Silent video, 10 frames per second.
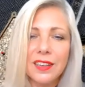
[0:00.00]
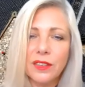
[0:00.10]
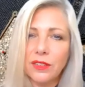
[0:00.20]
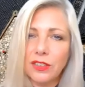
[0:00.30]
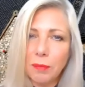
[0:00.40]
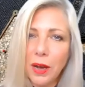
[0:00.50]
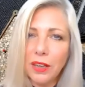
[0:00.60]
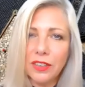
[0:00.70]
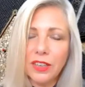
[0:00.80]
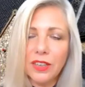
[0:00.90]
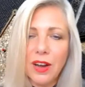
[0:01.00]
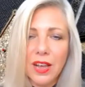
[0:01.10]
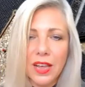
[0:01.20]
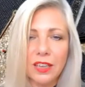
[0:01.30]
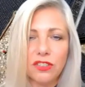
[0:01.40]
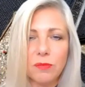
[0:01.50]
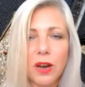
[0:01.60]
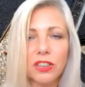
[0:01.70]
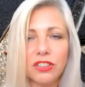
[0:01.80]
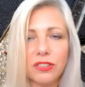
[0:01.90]
Despite her young age,
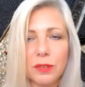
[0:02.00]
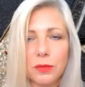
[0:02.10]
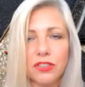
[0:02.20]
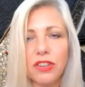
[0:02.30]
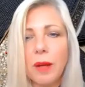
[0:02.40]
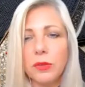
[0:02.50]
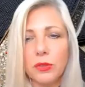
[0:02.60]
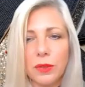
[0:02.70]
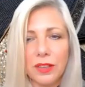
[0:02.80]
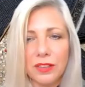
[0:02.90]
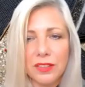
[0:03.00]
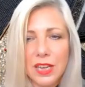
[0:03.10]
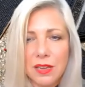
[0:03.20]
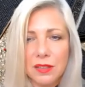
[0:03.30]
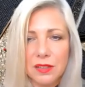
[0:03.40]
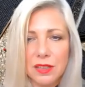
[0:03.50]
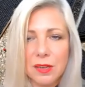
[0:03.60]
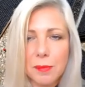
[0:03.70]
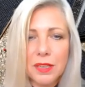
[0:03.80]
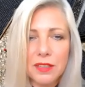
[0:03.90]
Margery was troubled with her teeth and
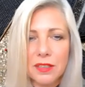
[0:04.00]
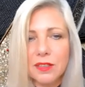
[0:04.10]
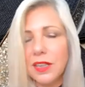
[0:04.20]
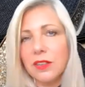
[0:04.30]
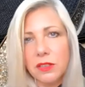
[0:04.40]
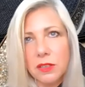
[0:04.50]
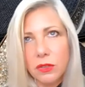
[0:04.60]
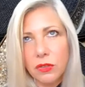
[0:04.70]
admitted that